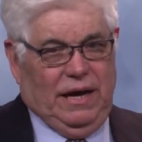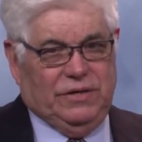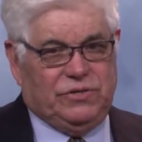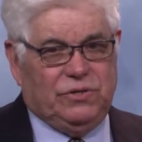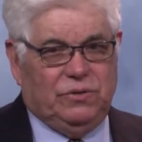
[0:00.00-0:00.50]

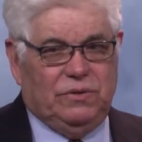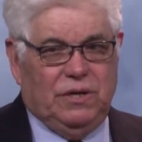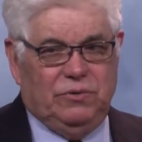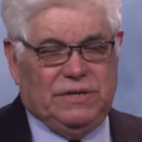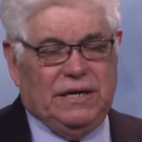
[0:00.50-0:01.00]
And so
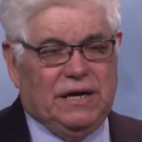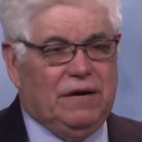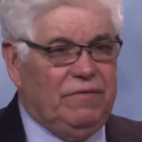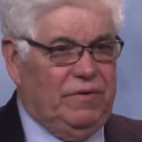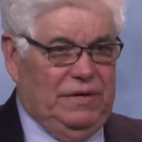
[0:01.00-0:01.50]
the lieutenant
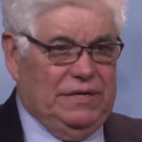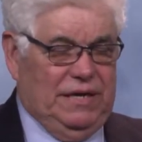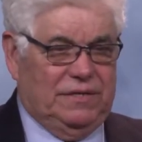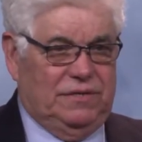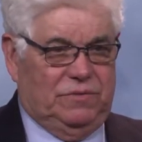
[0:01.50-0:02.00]
governor in
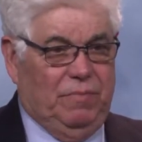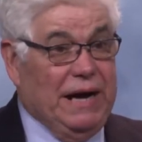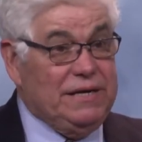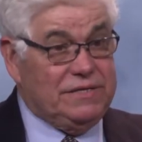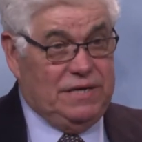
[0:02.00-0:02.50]
Texas,
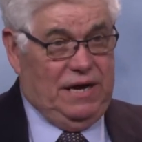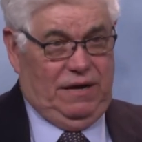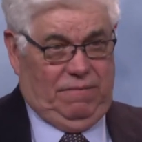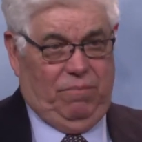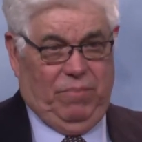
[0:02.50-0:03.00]
by
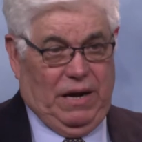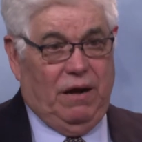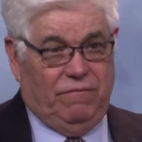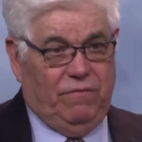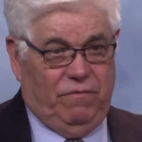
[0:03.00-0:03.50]
design, by
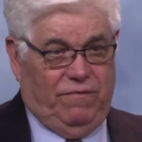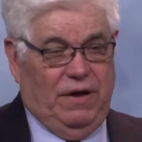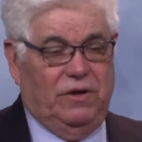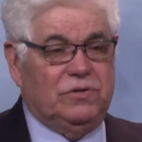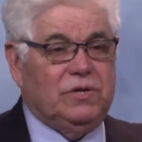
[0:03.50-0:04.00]
our
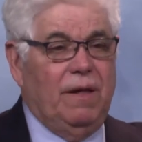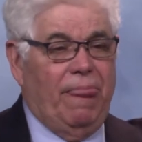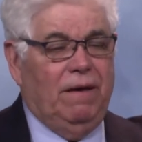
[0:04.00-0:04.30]
forefathers,